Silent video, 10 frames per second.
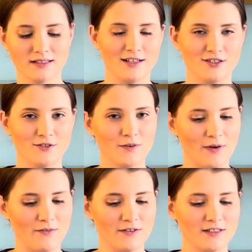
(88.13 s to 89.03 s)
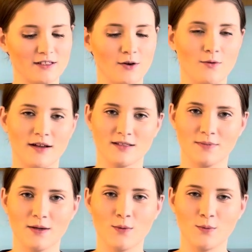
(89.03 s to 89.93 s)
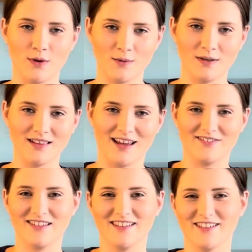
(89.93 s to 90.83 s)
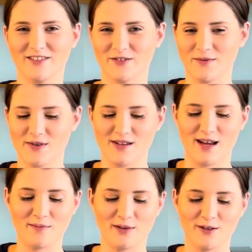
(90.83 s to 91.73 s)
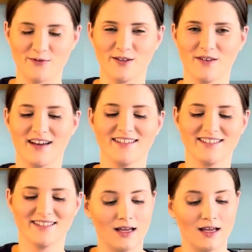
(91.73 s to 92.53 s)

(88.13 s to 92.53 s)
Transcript: And just for reference, this whole recipe will be left in the description down below for you guys.